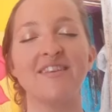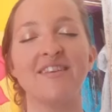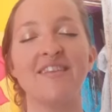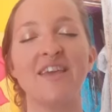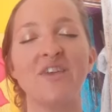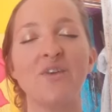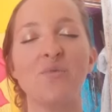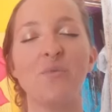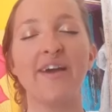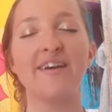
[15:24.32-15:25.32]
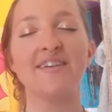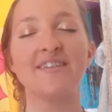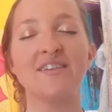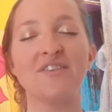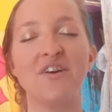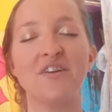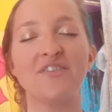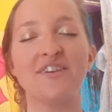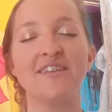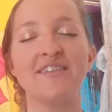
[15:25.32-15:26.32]
Thank you, whales and
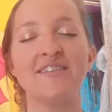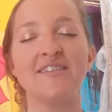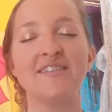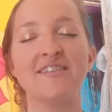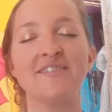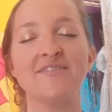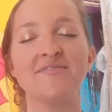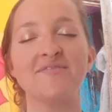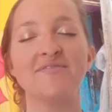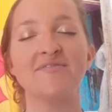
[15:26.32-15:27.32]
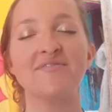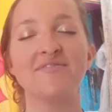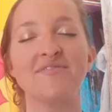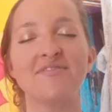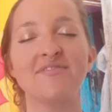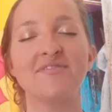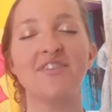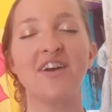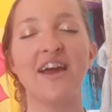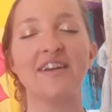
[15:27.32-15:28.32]
dolphins,
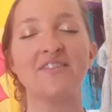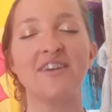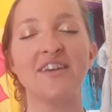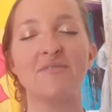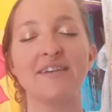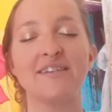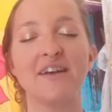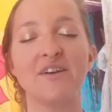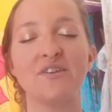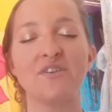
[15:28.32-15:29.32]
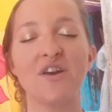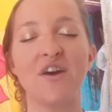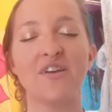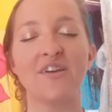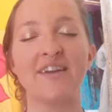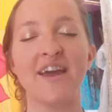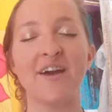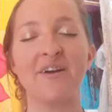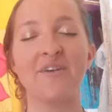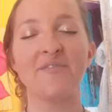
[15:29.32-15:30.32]
for activating my second chakra now.